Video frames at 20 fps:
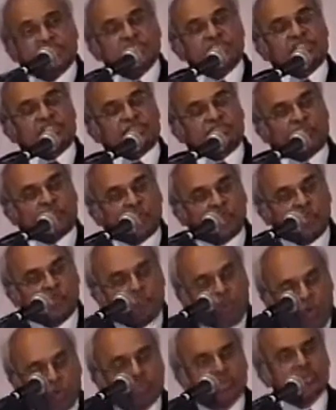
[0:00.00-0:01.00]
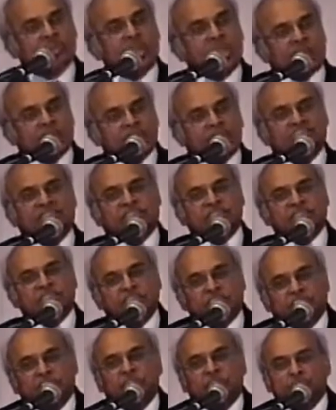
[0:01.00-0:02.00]
is a very important lesson
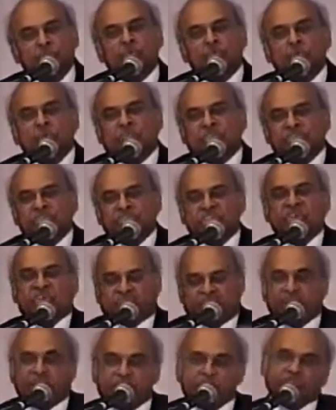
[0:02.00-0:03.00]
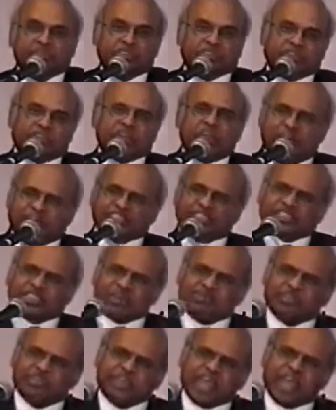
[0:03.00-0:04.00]
that you must learn and I must learn. As
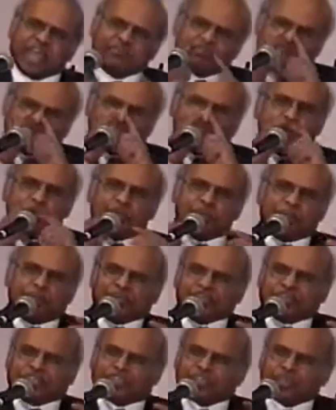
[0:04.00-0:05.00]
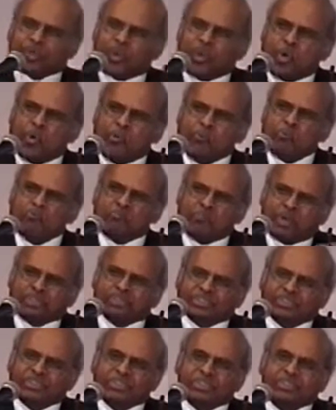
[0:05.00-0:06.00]
Seventh-day Adventists, we have been so
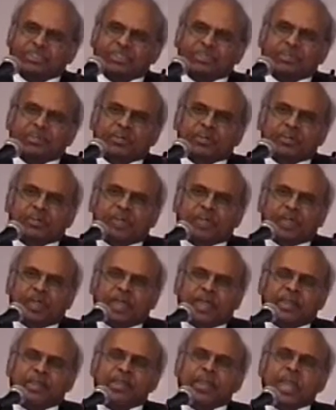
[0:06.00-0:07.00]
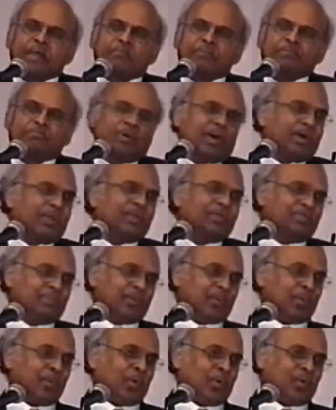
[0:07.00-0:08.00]
much enamored by
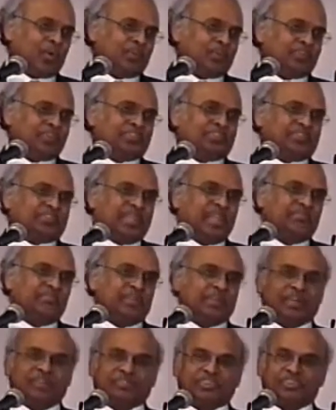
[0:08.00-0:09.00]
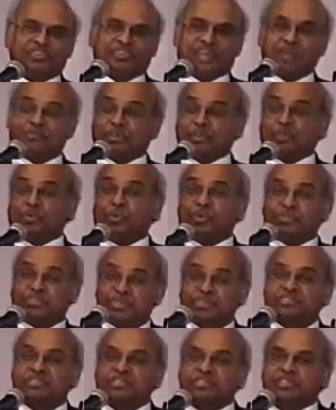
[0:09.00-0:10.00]
the law, the keeping of the Sabbath, doing
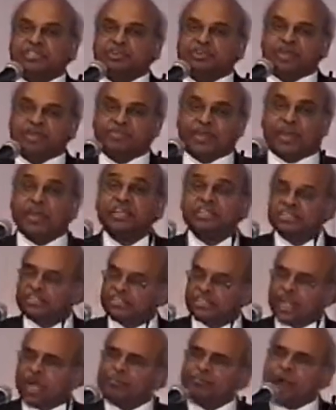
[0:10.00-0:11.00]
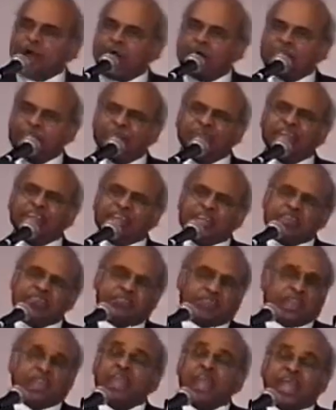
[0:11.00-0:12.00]
this and doing that, somehow
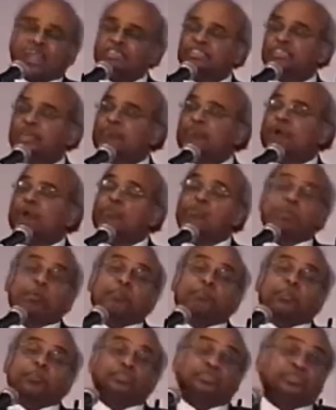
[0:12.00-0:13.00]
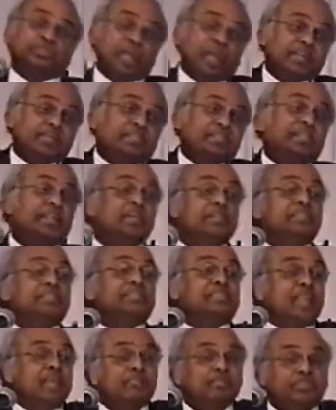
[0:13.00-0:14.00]
believing, and somehow we have projected
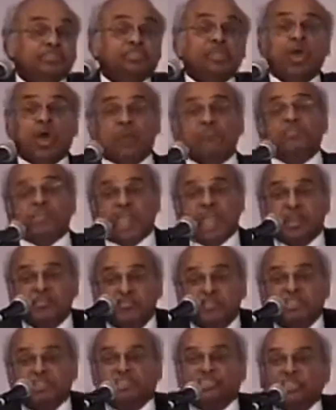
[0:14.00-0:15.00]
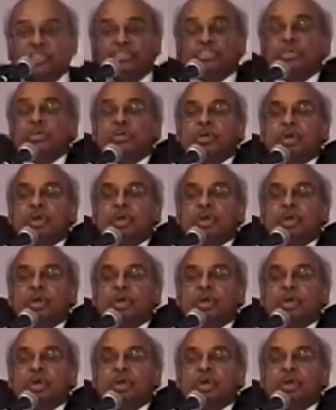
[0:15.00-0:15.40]
this image of the Adventist church